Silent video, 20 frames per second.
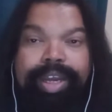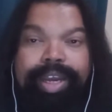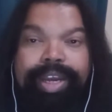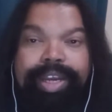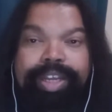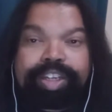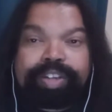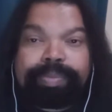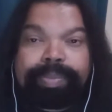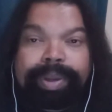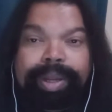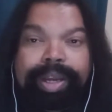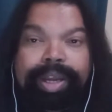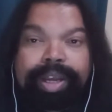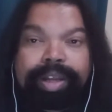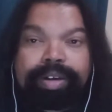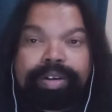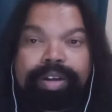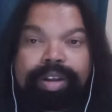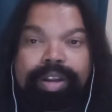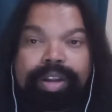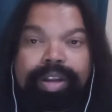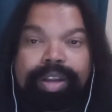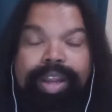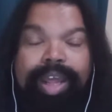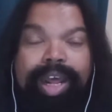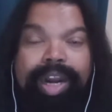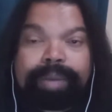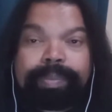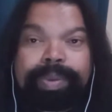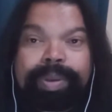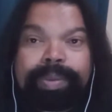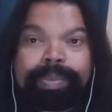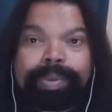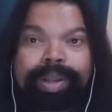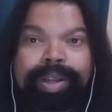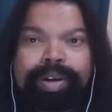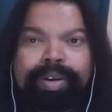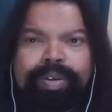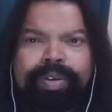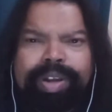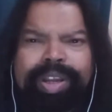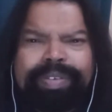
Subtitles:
It's bad. A lot of people I know,